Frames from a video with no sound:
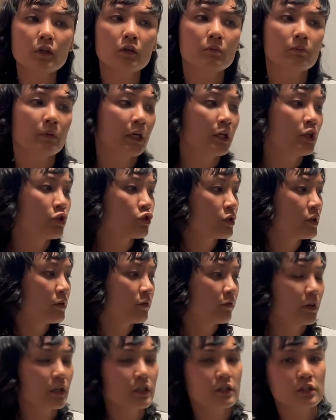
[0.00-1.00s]
My angel
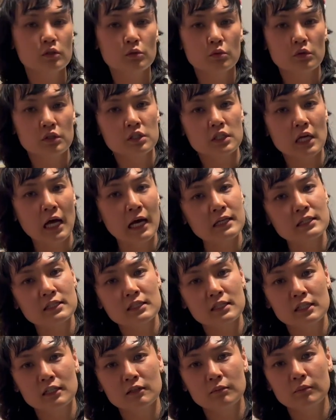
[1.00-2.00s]
investor was
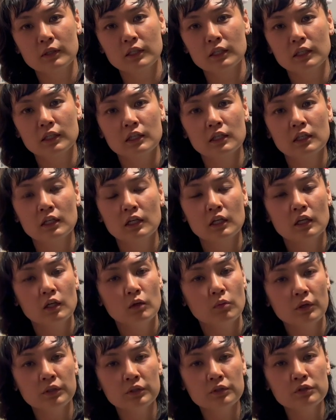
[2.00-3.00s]
asking me,
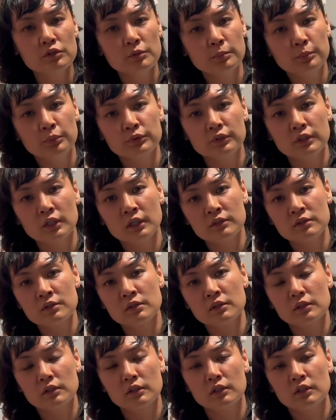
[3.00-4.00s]
why don't you put
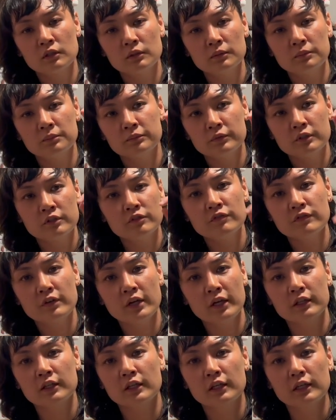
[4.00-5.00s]
down the
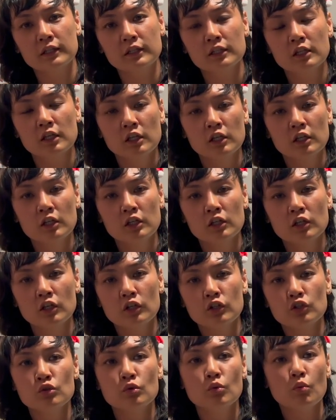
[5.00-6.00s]
fact that
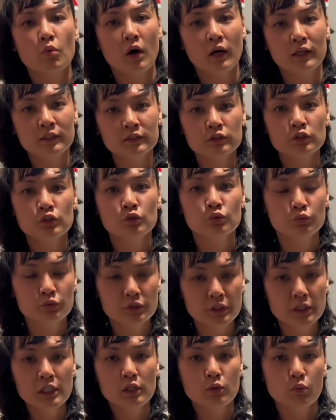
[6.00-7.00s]
you
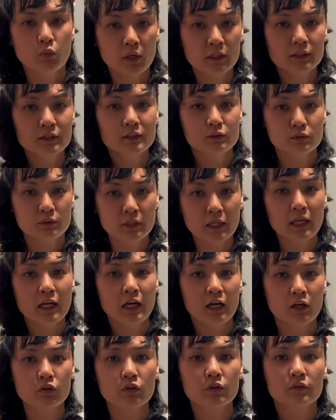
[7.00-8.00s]
really want to get
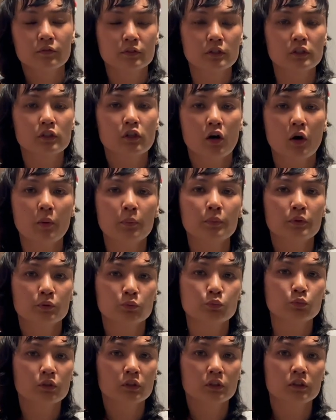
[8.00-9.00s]
out of the
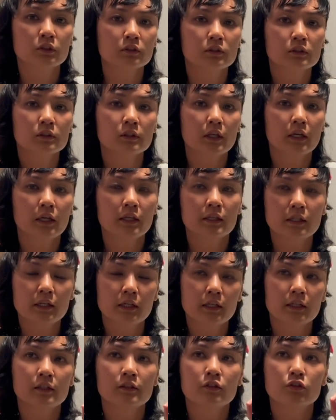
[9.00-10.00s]
corporate world, and
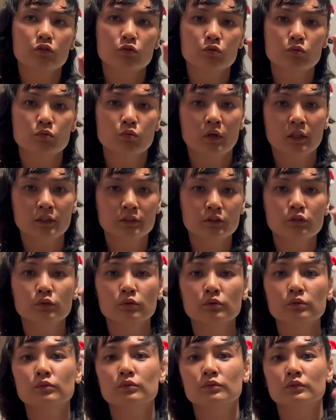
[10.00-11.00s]
then you want
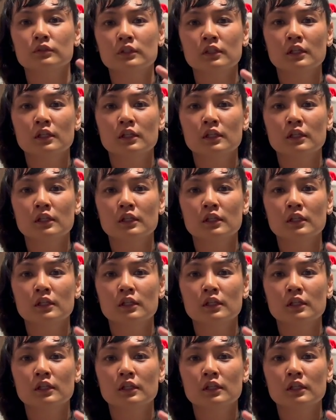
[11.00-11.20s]
to